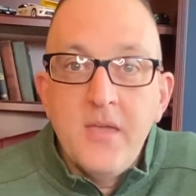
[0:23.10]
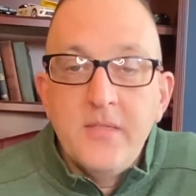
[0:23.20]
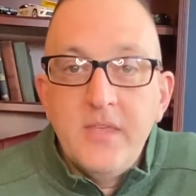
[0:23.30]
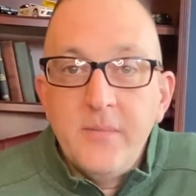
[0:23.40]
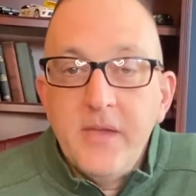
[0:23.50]

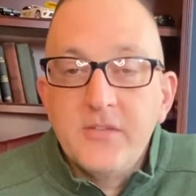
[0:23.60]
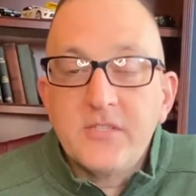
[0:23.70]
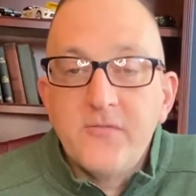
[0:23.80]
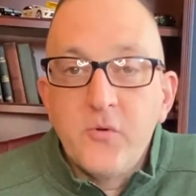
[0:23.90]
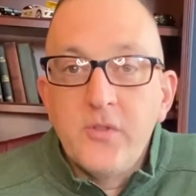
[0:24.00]
The
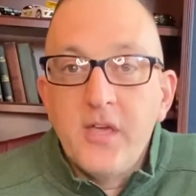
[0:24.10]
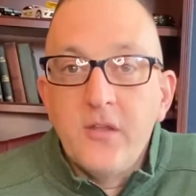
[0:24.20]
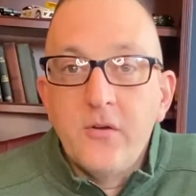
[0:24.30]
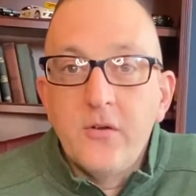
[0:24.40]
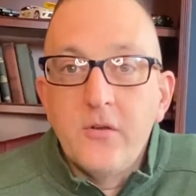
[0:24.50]
amounts for that
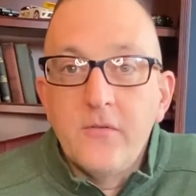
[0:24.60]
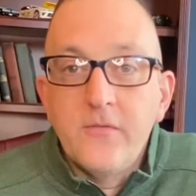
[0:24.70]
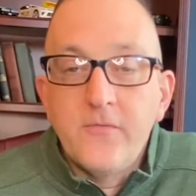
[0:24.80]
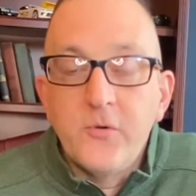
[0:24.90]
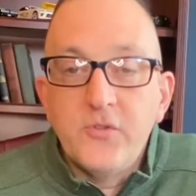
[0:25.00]
are,
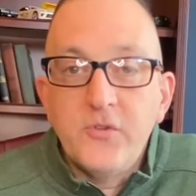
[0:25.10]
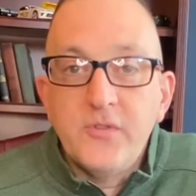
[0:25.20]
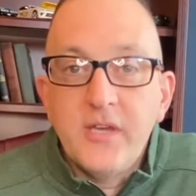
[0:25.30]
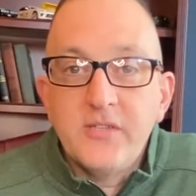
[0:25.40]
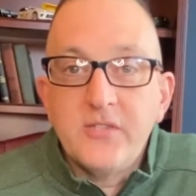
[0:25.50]
for
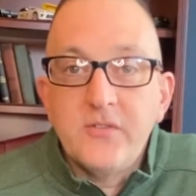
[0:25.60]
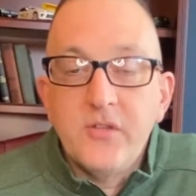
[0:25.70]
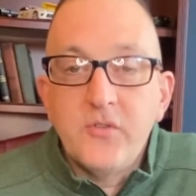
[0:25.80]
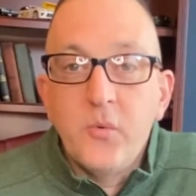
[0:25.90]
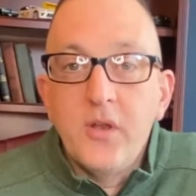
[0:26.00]

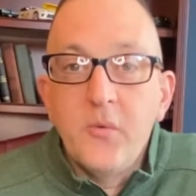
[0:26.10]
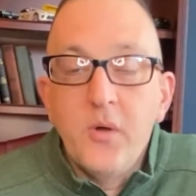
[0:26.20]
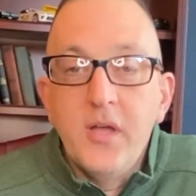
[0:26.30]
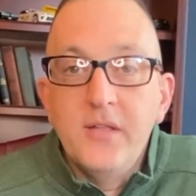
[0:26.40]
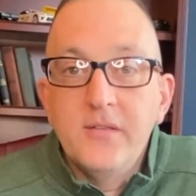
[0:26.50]

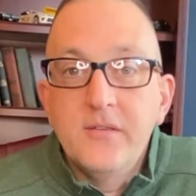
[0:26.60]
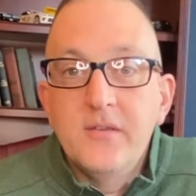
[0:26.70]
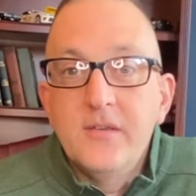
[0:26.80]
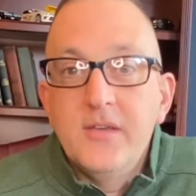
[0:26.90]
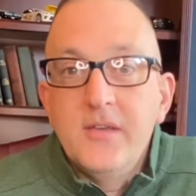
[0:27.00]
2021,
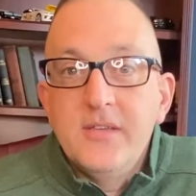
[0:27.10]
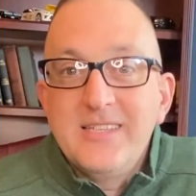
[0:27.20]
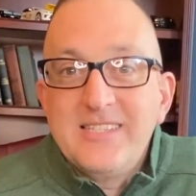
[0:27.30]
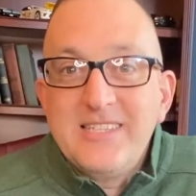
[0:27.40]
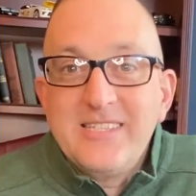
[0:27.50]

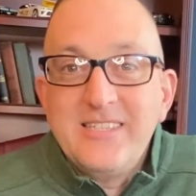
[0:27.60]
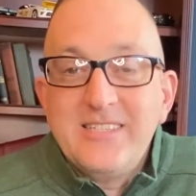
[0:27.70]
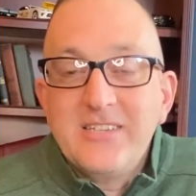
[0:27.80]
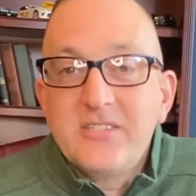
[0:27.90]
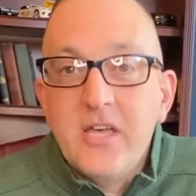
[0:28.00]

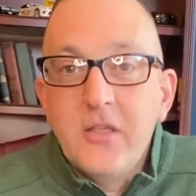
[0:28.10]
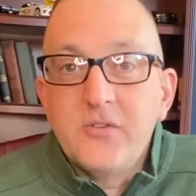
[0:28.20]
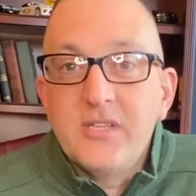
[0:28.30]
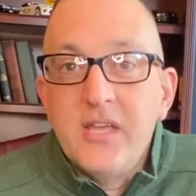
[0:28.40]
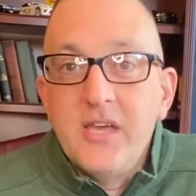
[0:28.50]
$66
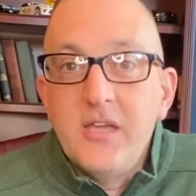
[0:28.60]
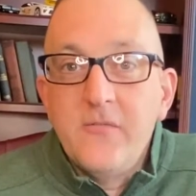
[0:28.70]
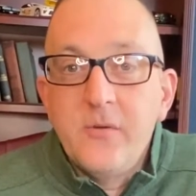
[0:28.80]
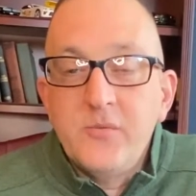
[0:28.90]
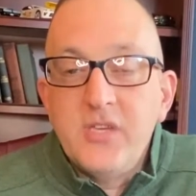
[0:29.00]
a night
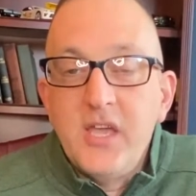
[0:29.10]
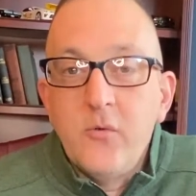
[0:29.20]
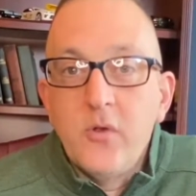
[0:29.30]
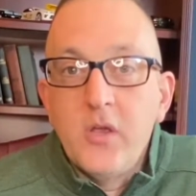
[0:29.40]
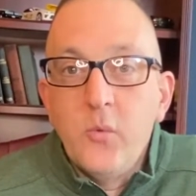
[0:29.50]
from
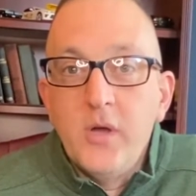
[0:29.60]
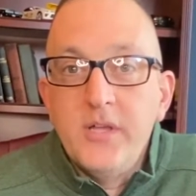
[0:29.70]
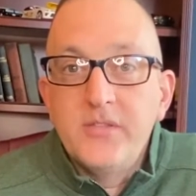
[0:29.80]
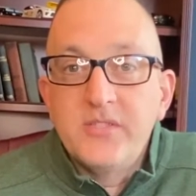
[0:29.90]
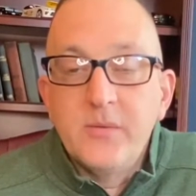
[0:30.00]
January
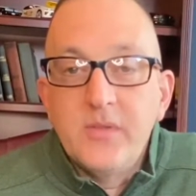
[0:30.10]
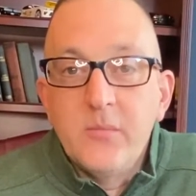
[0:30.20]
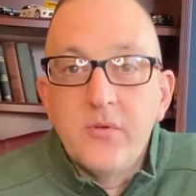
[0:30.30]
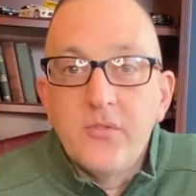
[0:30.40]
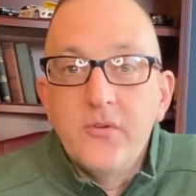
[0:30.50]
1 to
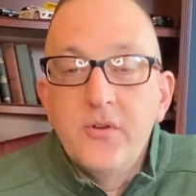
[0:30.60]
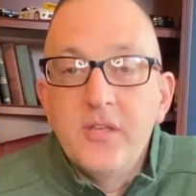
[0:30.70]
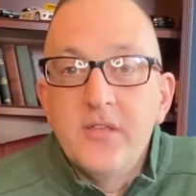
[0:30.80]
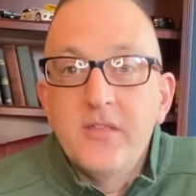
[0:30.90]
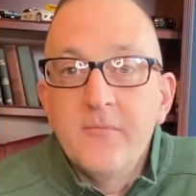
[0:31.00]
September
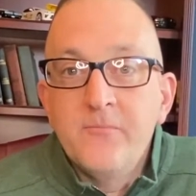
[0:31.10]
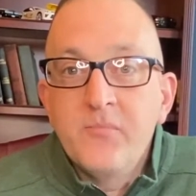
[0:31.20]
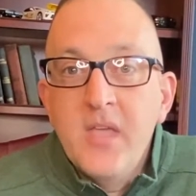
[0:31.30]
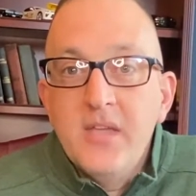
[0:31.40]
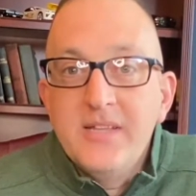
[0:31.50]
30th,
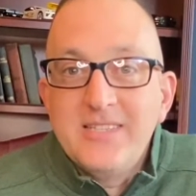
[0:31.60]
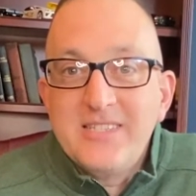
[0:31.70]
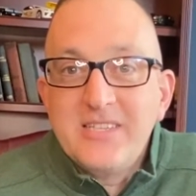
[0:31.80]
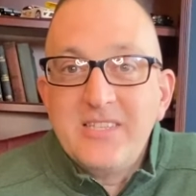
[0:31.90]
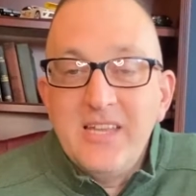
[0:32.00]
and
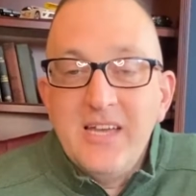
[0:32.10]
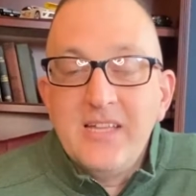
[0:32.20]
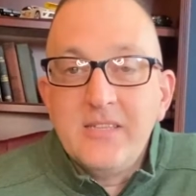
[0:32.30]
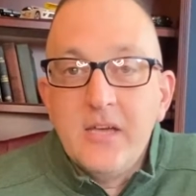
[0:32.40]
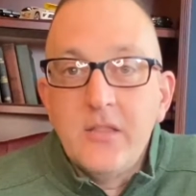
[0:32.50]

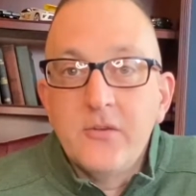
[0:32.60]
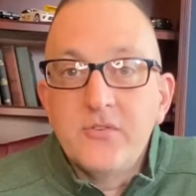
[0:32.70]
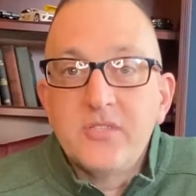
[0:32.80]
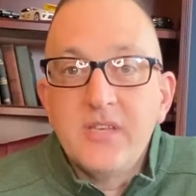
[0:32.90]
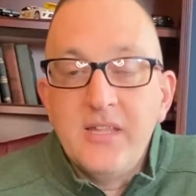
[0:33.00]

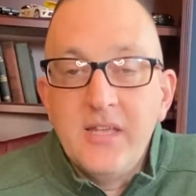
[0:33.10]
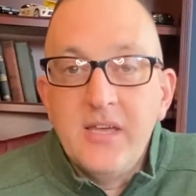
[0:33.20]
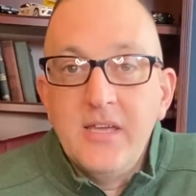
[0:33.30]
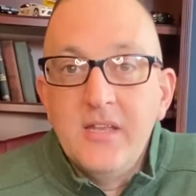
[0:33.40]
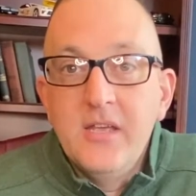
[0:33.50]
$69 a
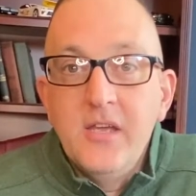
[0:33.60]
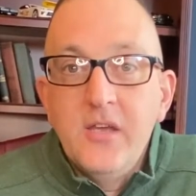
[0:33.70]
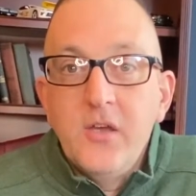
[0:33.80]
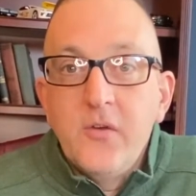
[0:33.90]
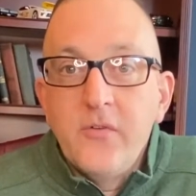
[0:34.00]
night
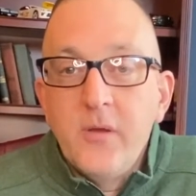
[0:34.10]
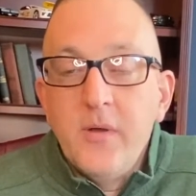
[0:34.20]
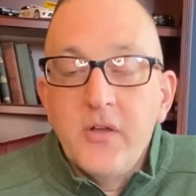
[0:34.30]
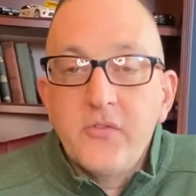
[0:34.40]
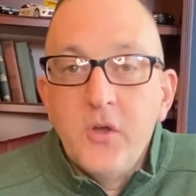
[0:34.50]
from
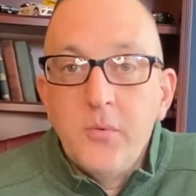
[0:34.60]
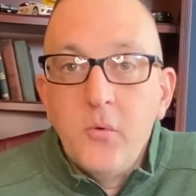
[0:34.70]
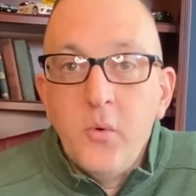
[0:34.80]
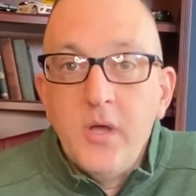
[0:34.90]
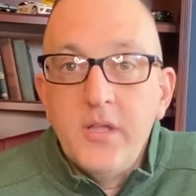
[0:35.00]
October
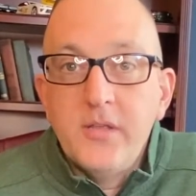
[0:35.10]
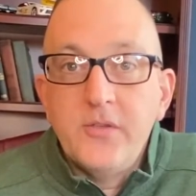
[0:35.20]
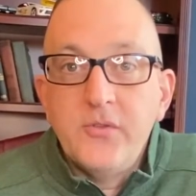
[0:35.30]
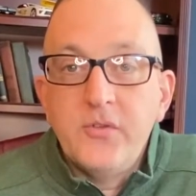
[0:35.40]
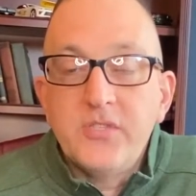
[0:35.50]

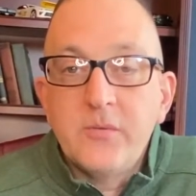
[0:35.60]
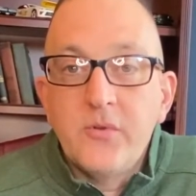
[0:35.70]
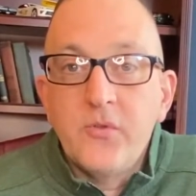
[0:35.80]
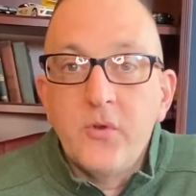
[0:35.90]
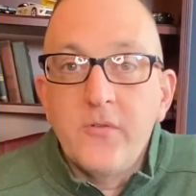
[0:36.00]
1 to December
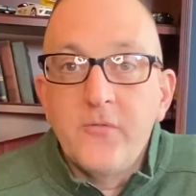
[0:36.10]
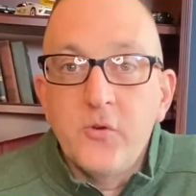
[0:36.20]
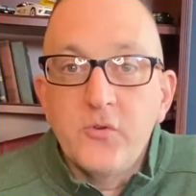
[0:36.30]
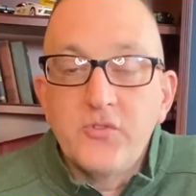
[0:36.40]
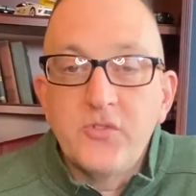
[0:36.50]

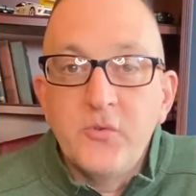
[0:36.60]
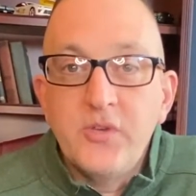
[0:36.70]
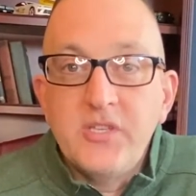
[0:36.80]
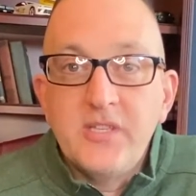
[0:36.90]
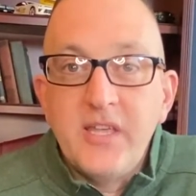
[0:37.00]
31st. The
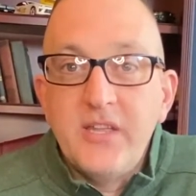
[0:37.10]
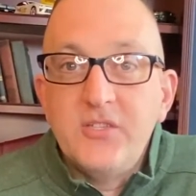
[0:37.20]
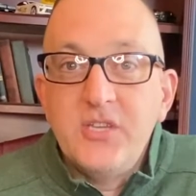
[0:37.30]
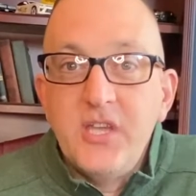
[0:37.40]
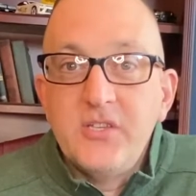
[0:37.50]
reason that it
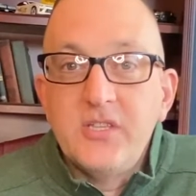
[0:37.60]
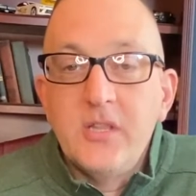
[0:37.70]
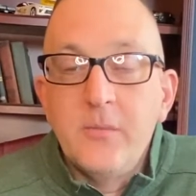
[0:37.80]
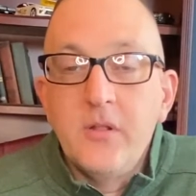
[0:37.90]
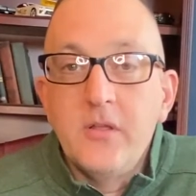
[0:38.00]
changed in the
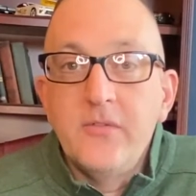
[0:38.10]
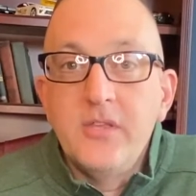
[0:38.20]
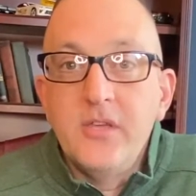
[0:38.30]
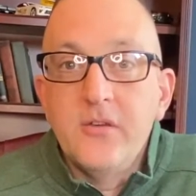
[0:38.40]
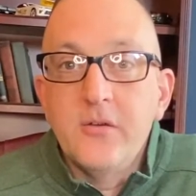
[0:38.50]
middle of the
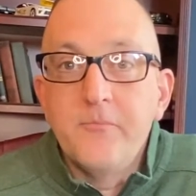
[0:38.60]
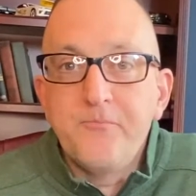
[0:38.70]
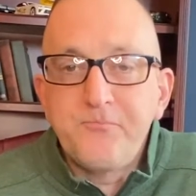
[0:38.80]
year